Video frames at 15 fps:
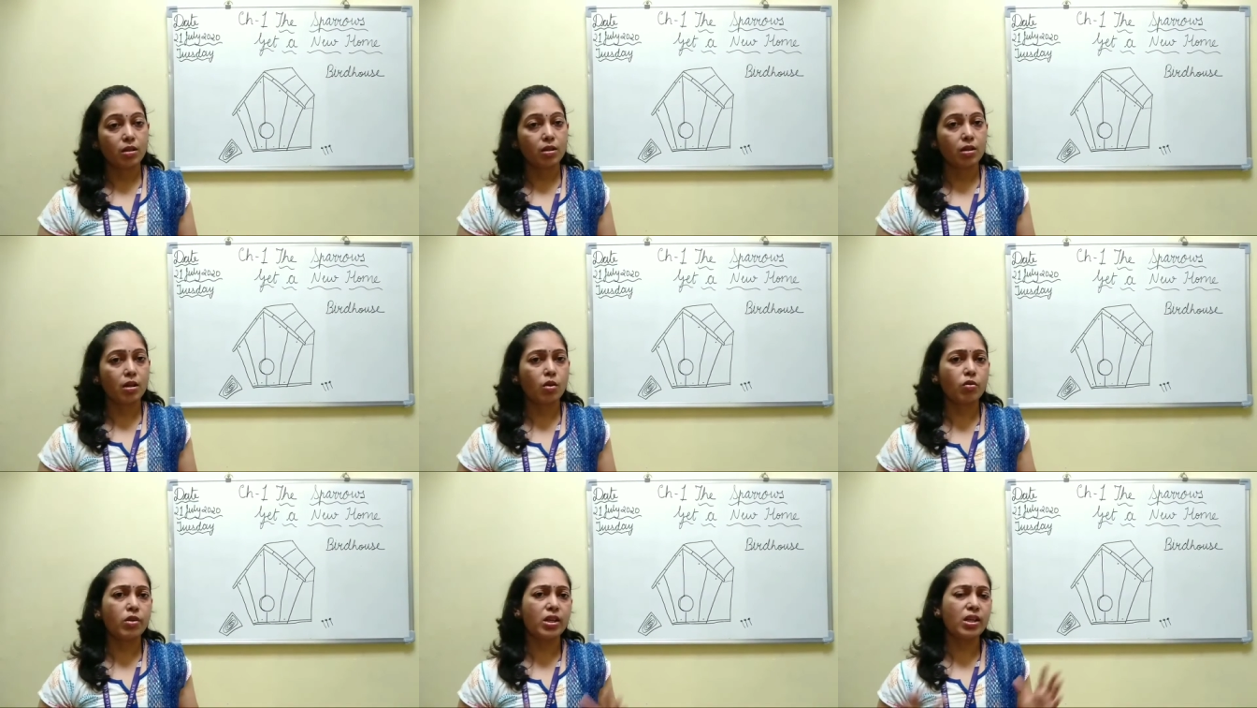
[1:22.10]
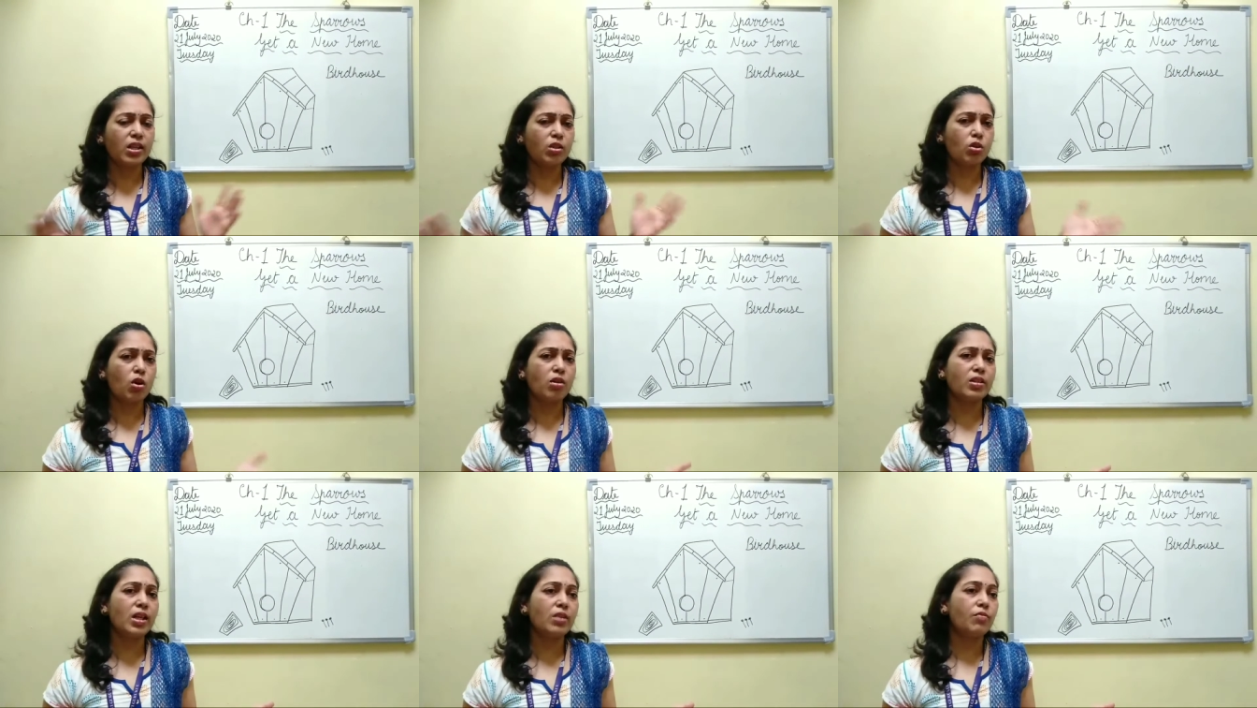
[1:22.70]
Now Rini
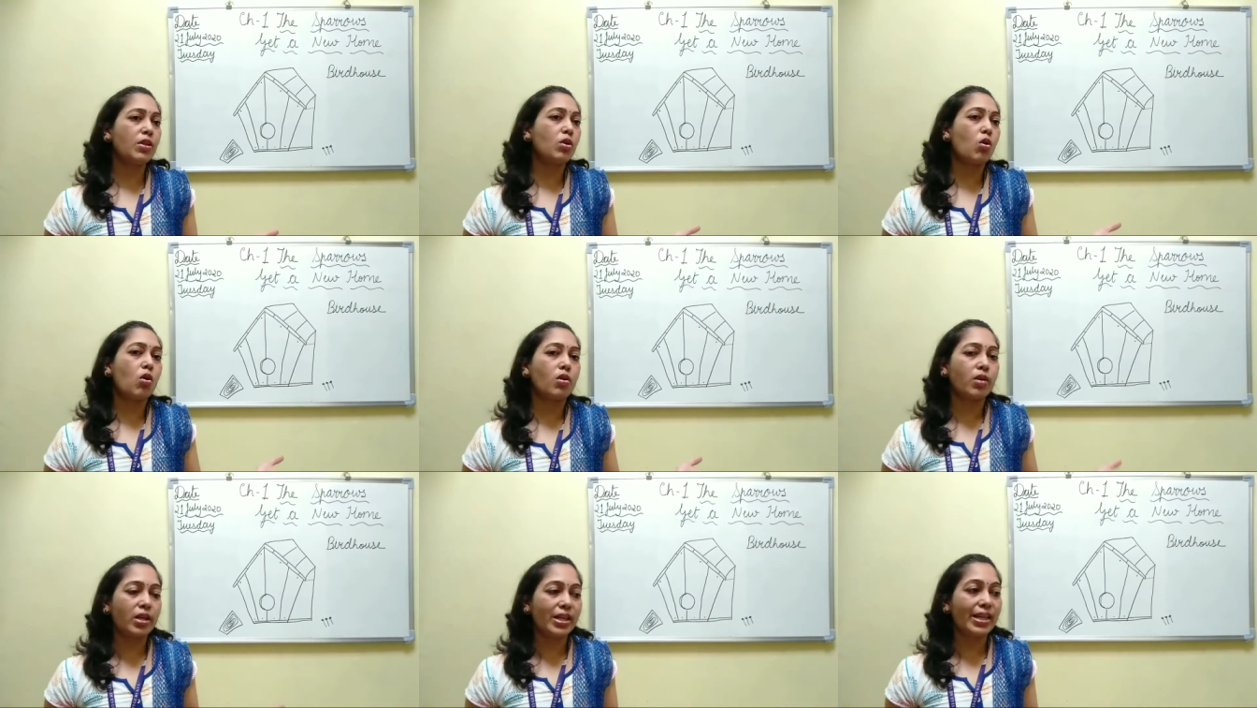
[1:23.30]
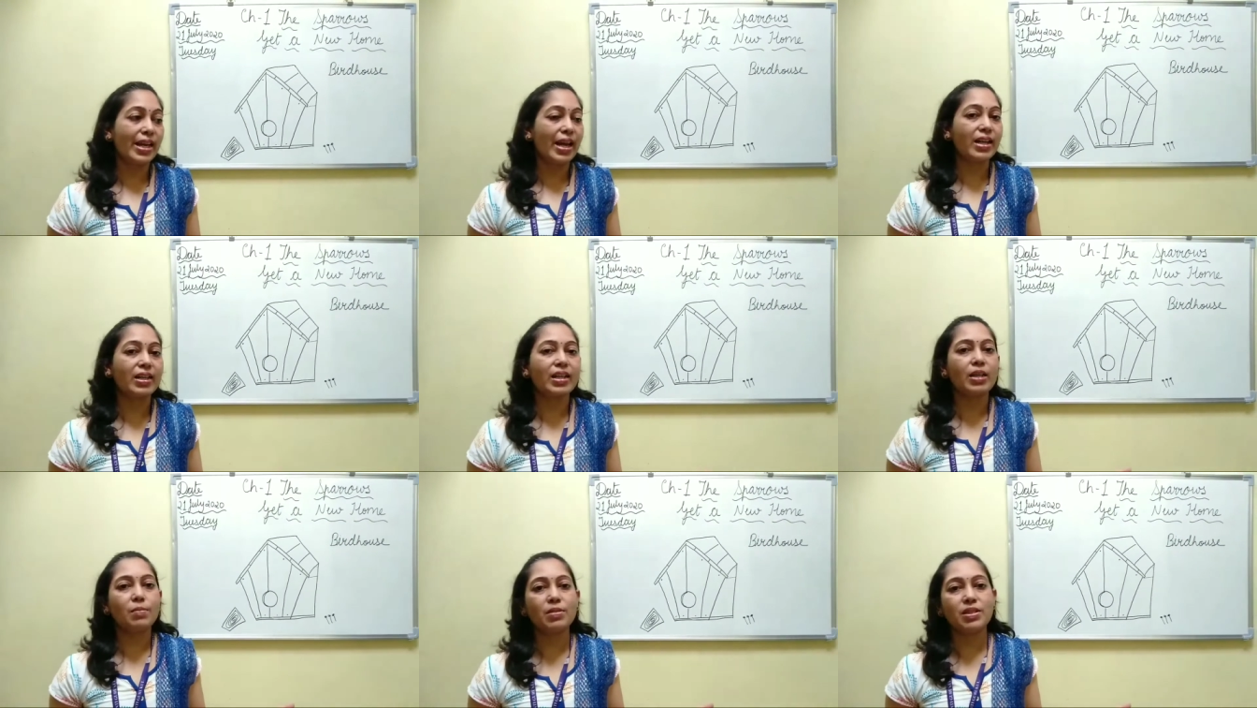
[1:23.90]
thought that we already had
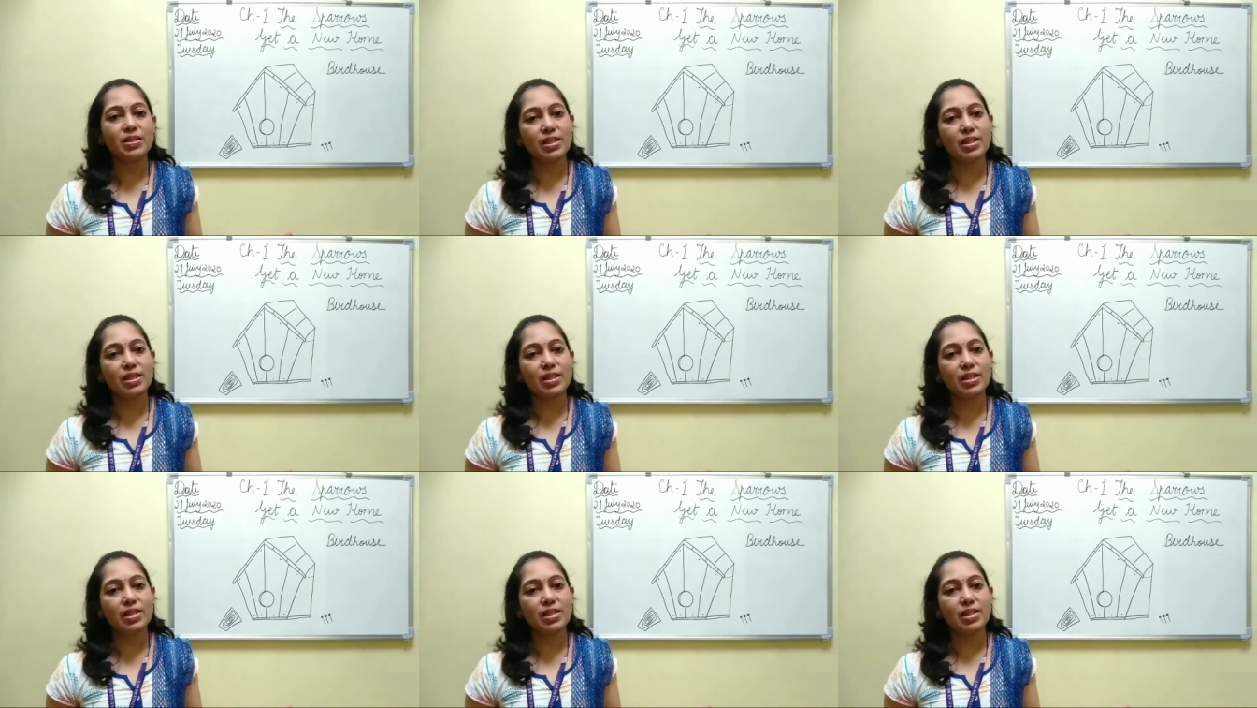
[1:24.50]
tables